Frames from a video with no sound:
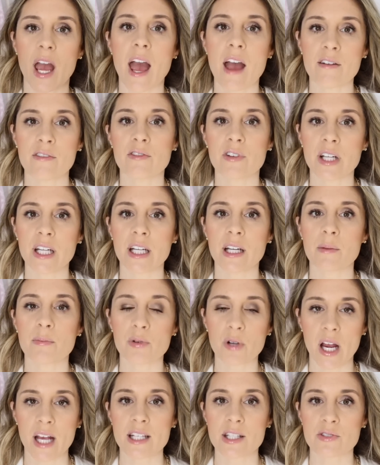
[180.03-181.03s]
every
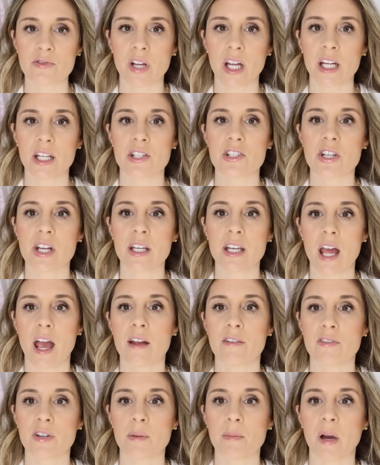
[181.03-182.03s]
price range and
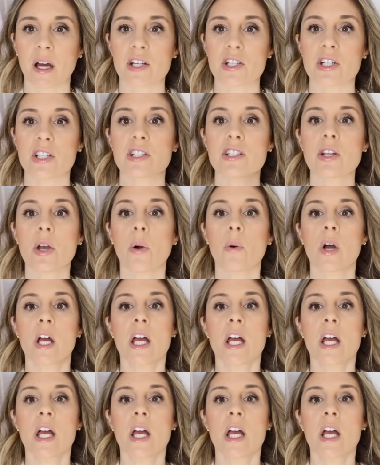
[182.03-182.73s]
every budget. So